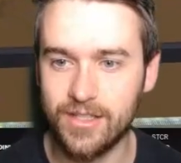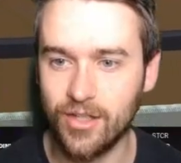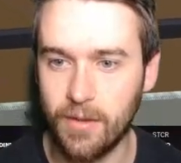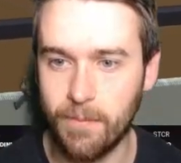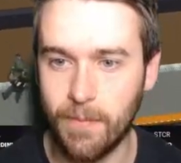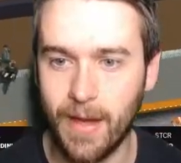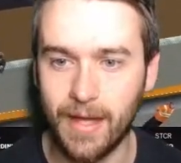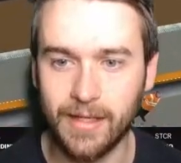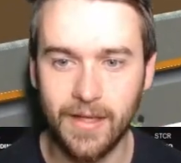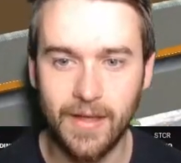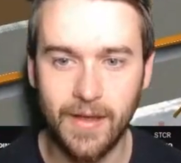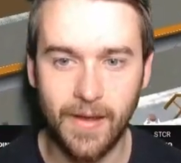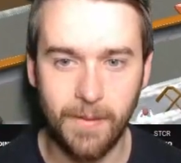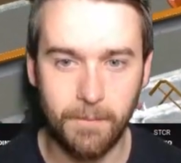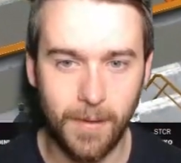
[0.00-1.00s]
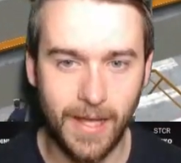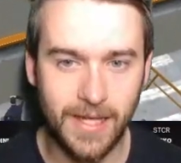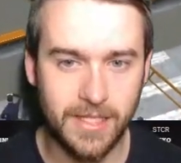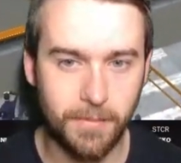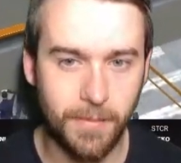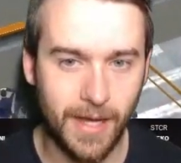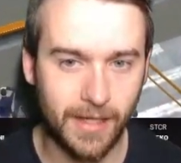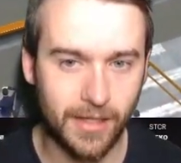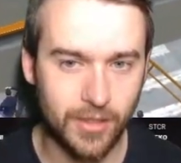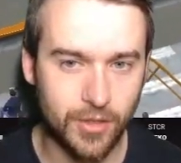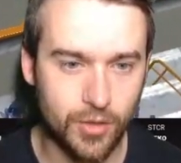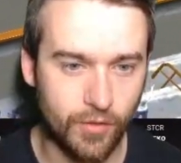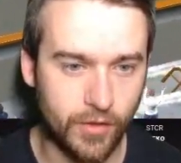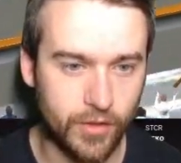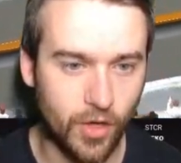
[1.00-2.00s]
got it back. Plays it back
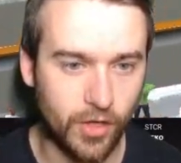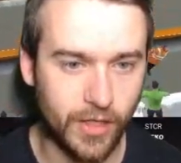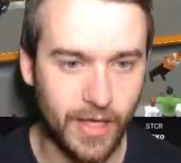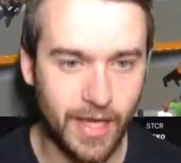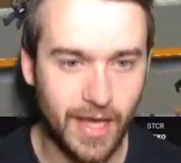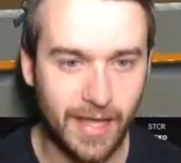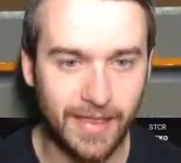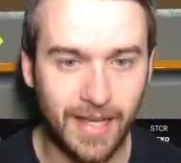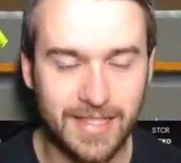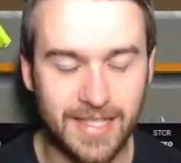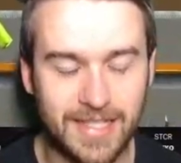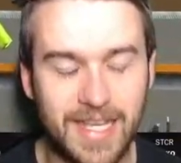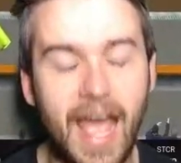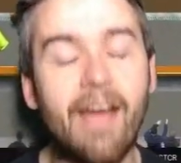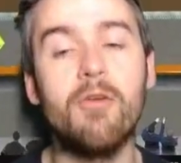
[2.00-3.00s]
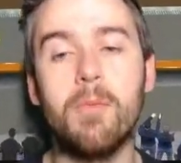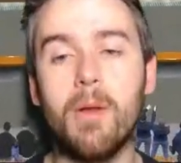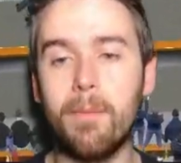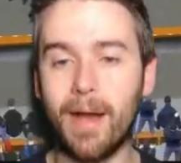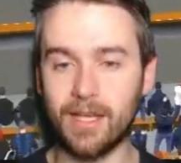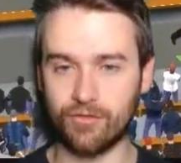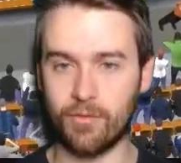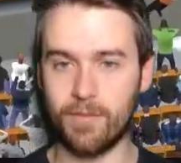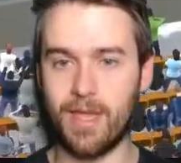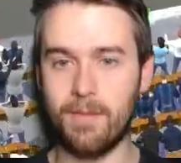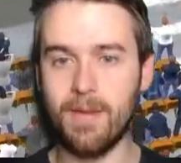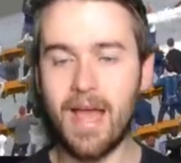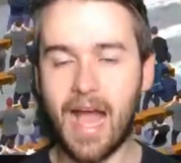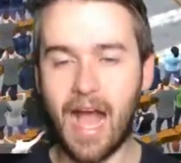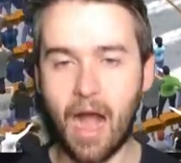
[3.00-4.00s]
to Ranocchia, and that's a terrible pass from him.
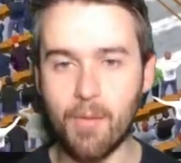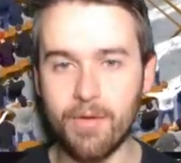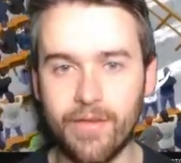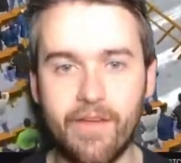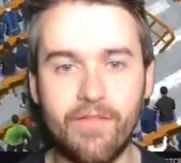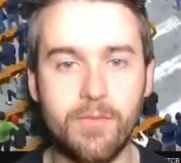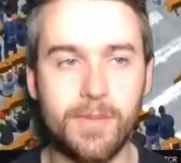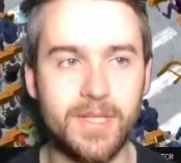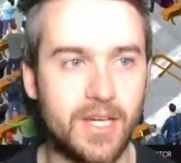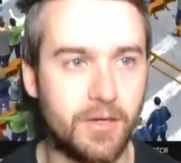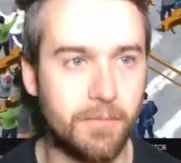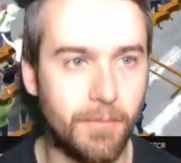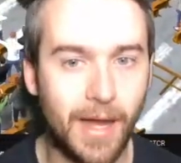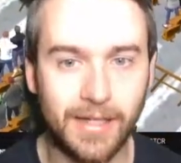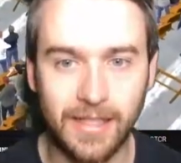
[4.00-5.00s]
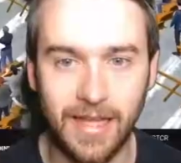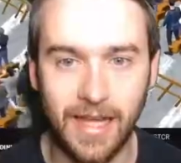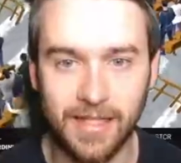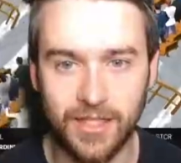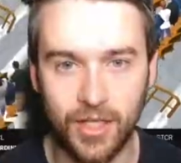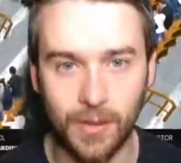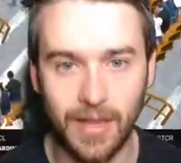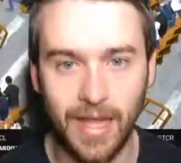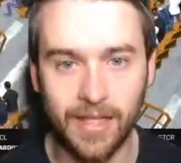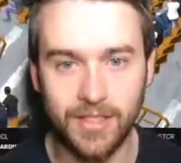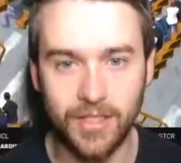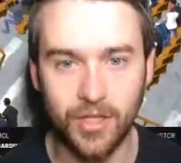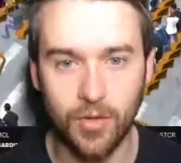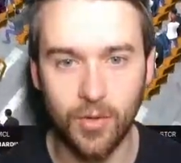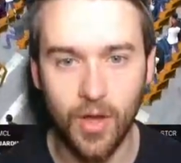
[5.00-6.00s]
And we've given possession back to Lazio, and
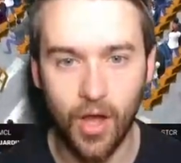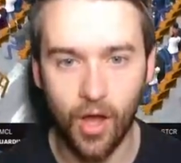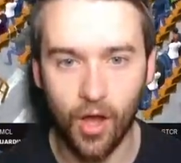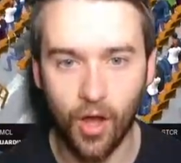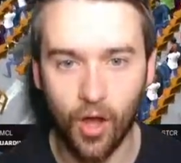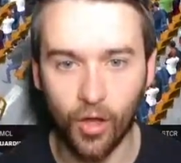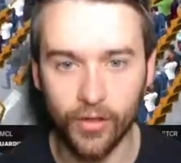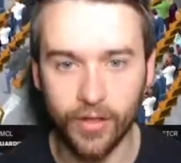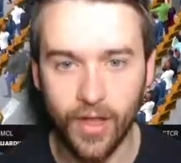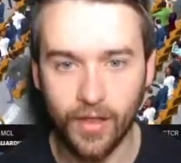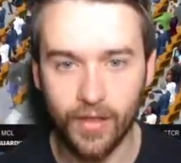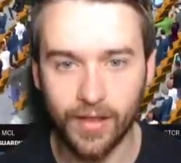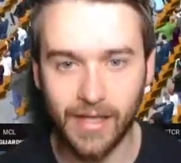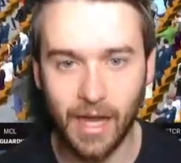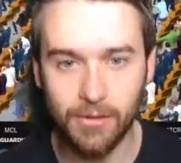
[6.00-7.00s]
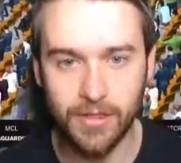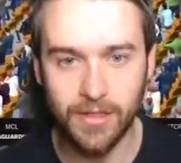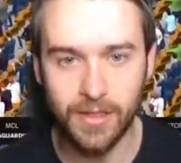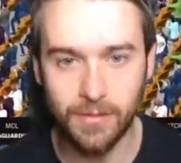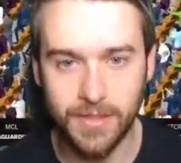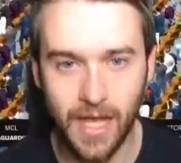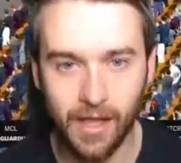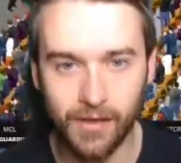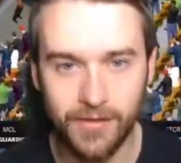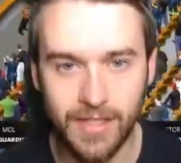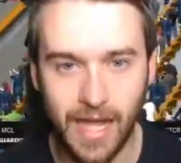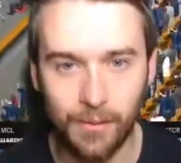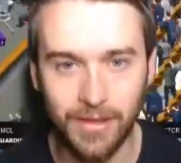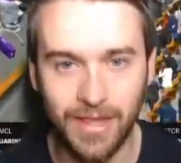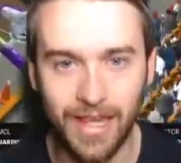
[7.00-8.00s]
Lazio are on the counter themselves
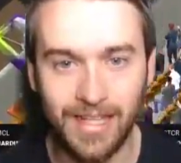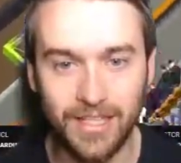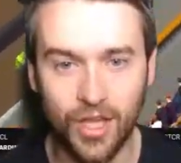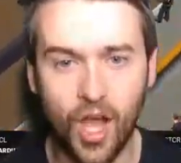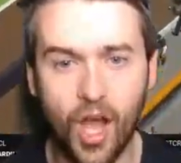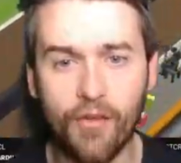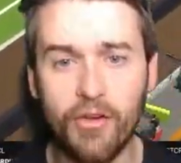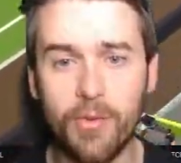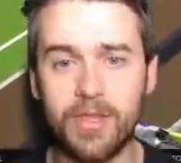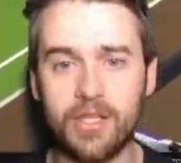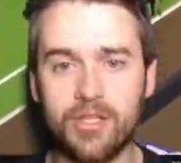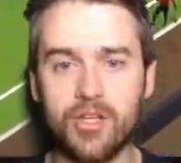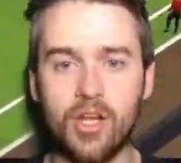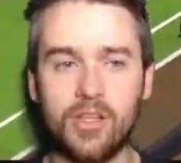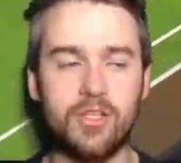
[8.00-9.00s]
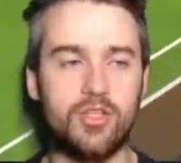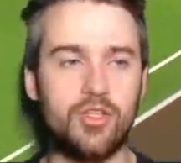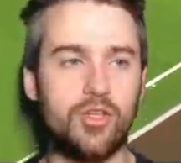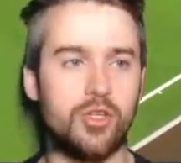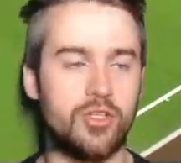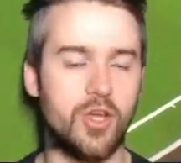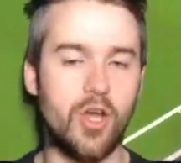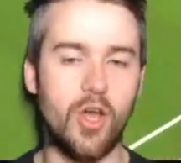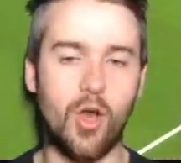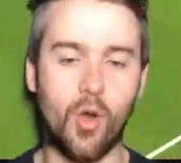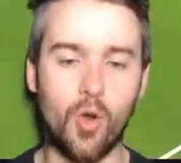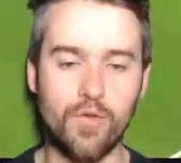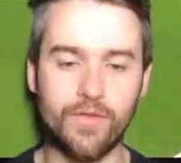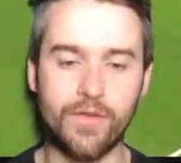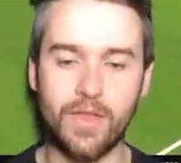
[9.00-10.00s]
now. And Lazzari with the shot, and it's just
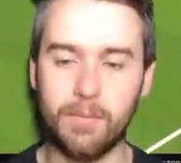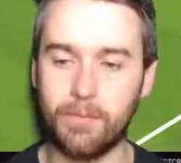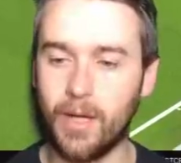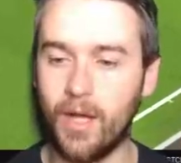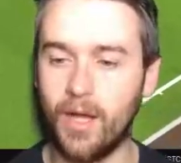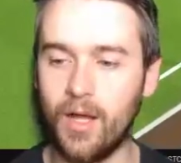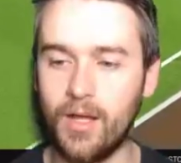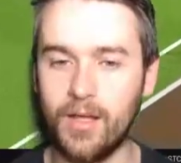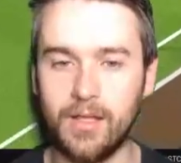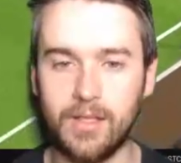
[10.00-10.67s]
over the bar.